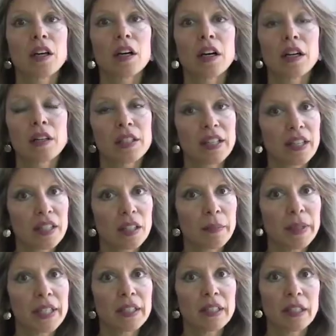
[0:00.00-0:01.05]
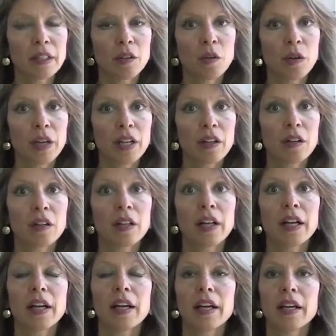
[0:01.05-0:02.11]
uh, sesame seed oil
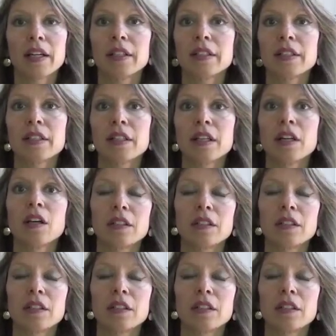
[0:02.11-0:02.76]
and